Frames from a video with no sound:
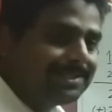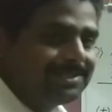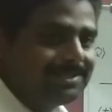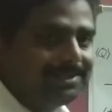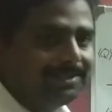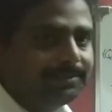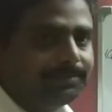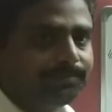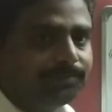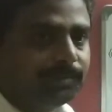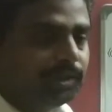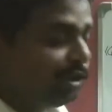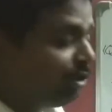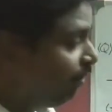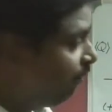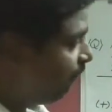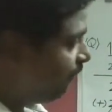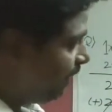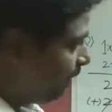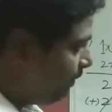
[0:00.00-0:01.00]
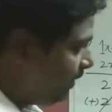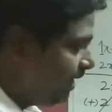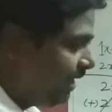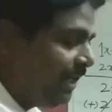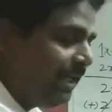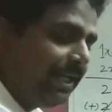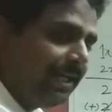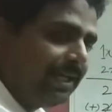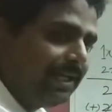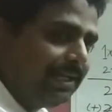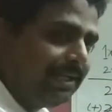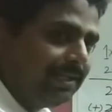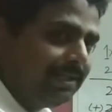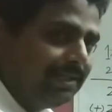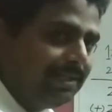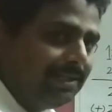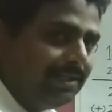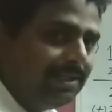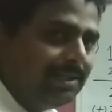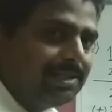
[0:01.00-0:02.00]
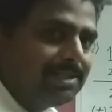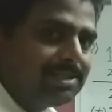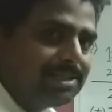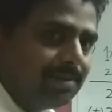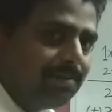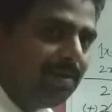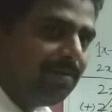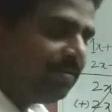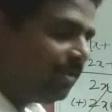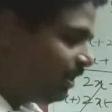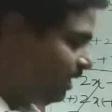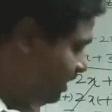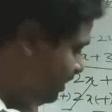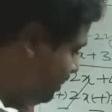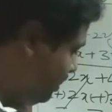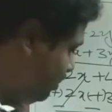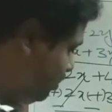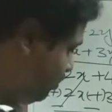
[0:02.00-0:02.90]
So from here, some of the teachers